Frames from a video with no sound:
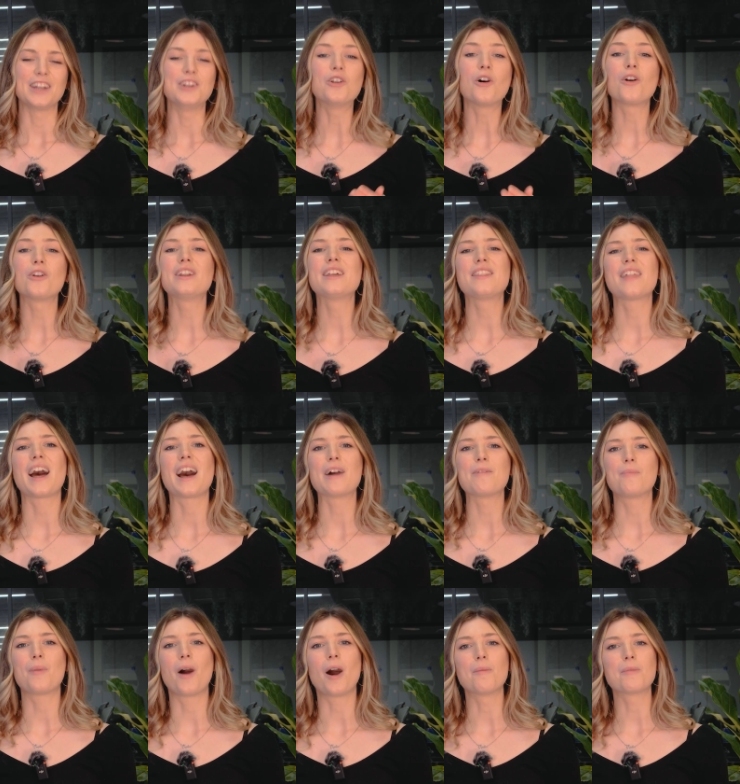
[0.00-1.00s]
And not only
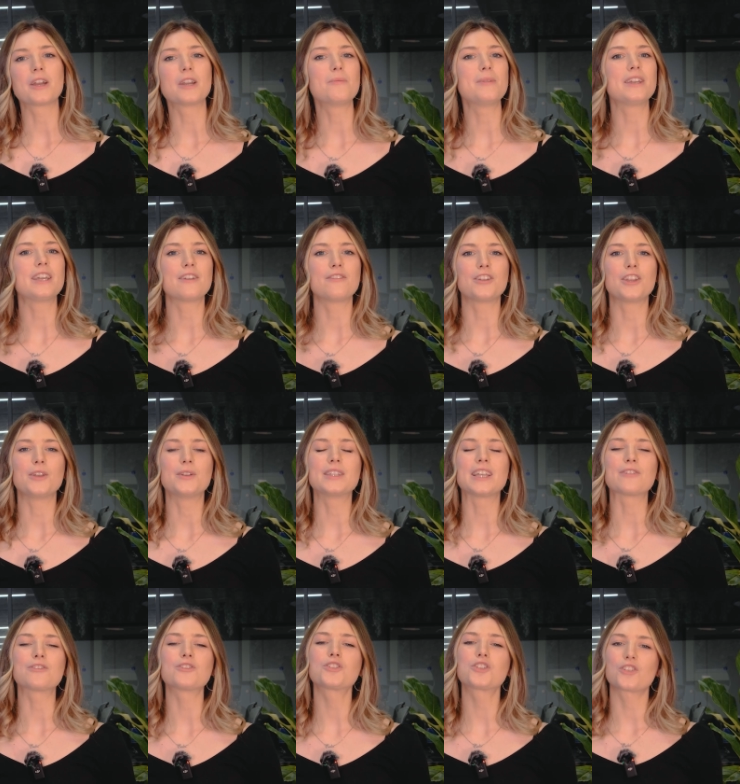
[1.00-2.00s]
that, but I'm going to be giving you
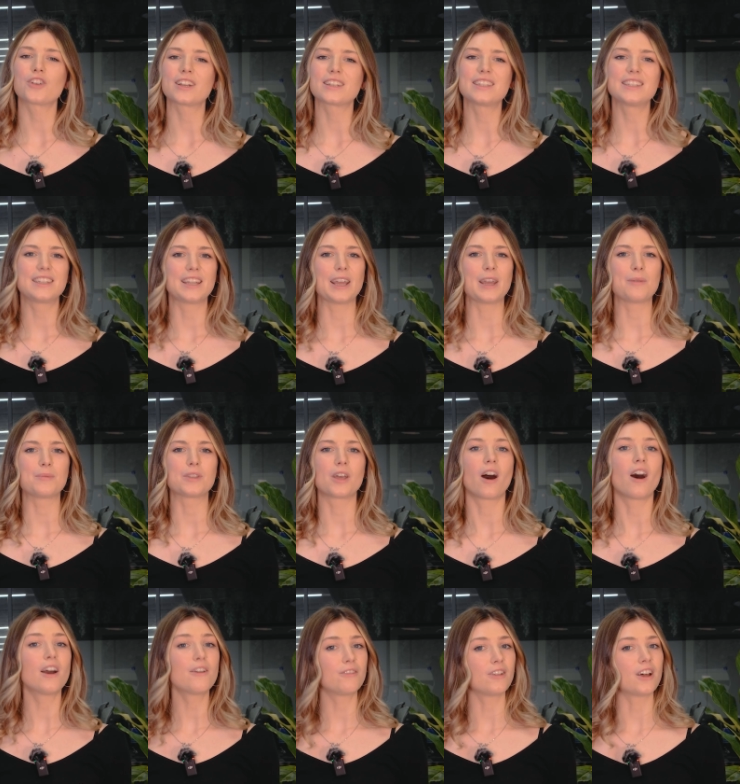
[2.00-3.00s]
several tricks and tips that
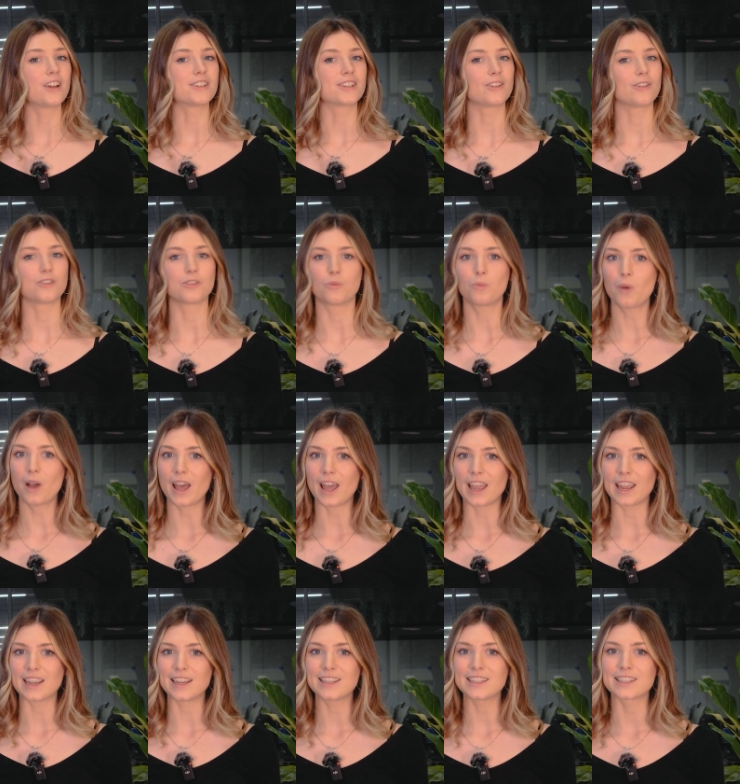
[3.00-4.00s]
I've learned along the
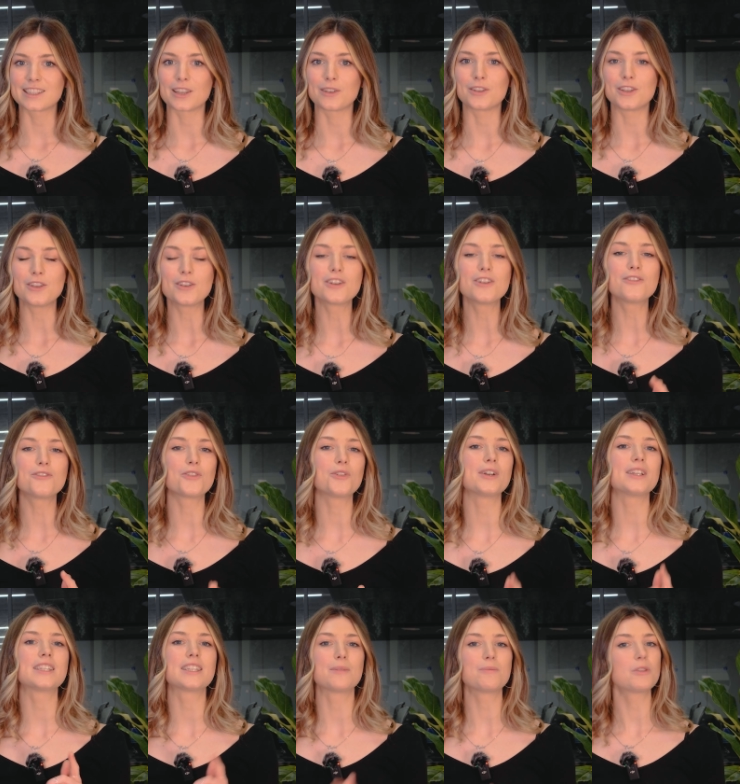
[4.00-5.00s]
way so you can
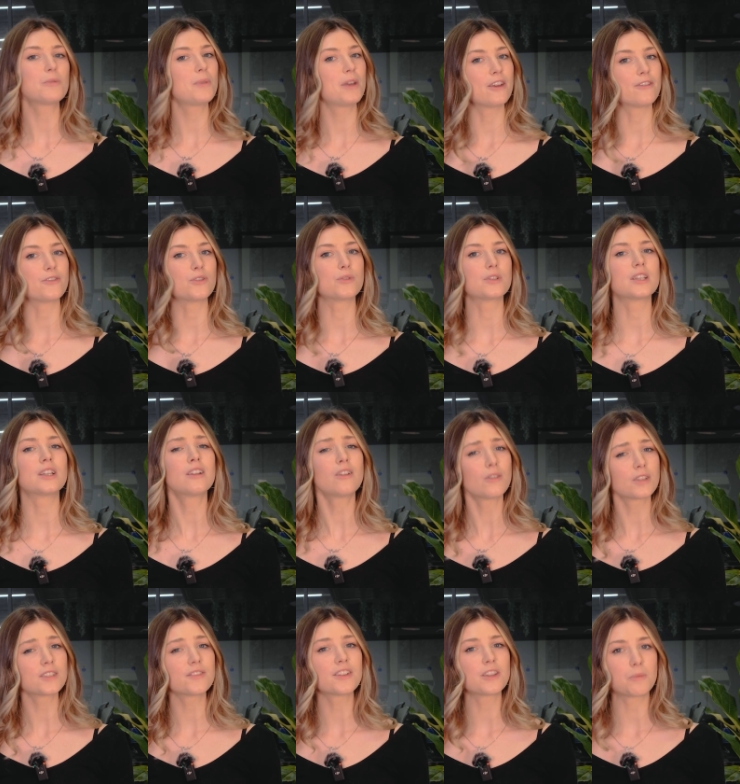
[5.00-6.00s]
avoid some of the pitfalls that
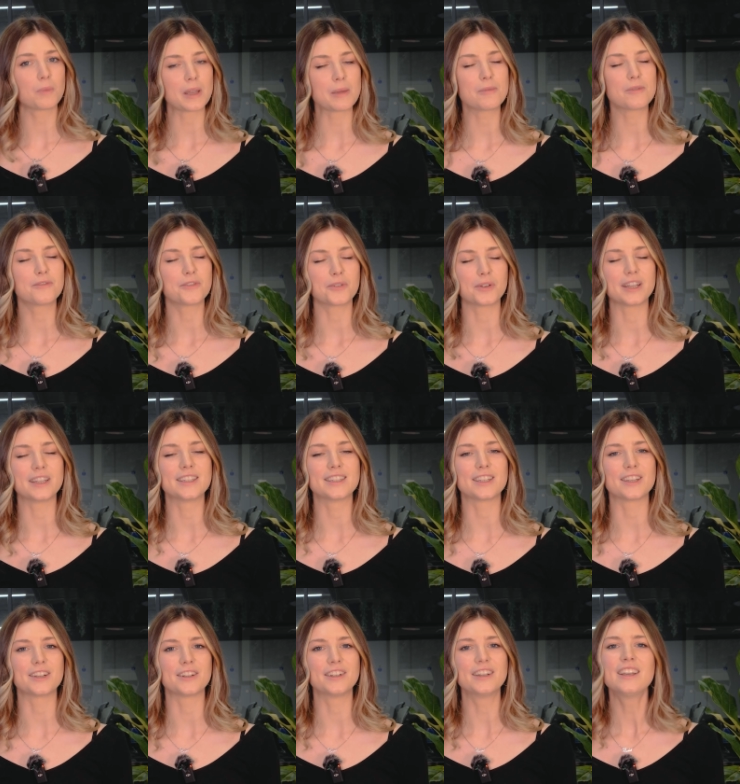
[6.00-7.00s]
lots of other people fall
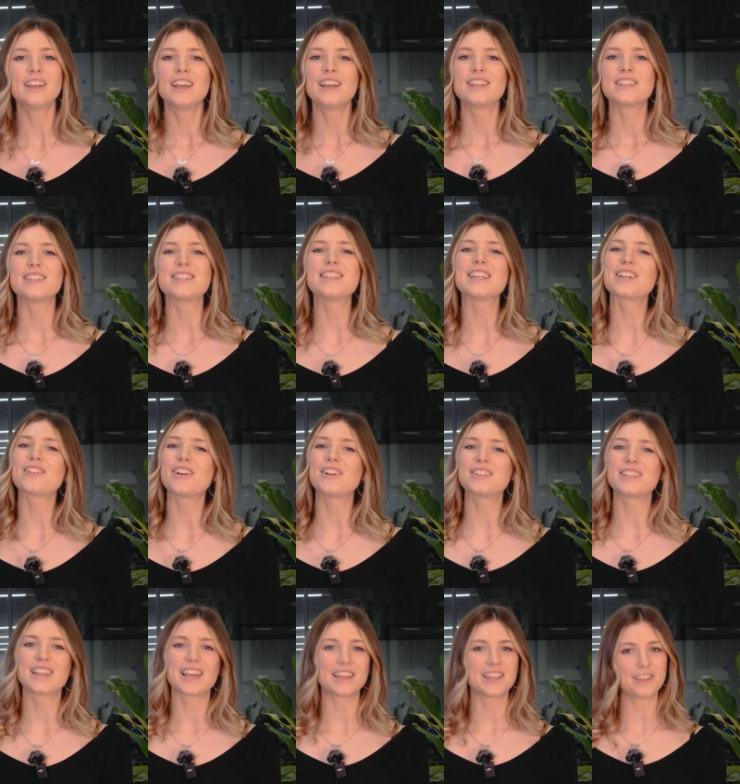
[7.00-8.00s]
into. So stick around
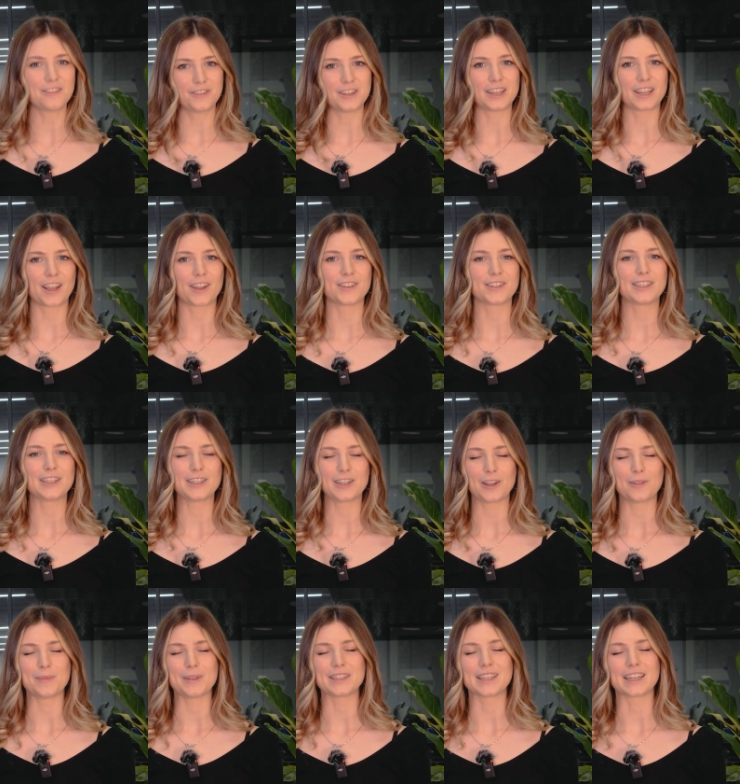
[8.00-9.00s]
to the end of the video so you
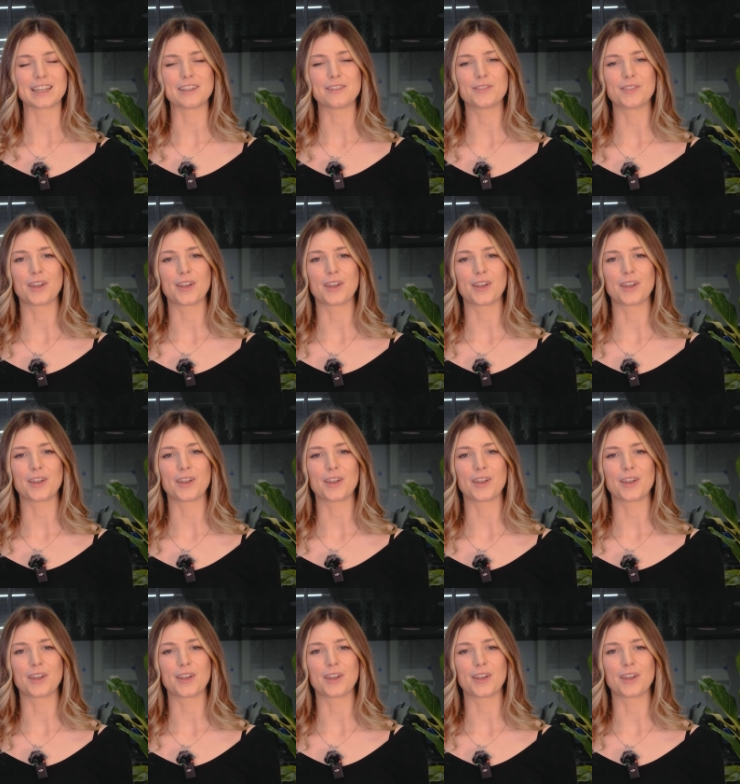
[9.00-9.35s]
don't miss any of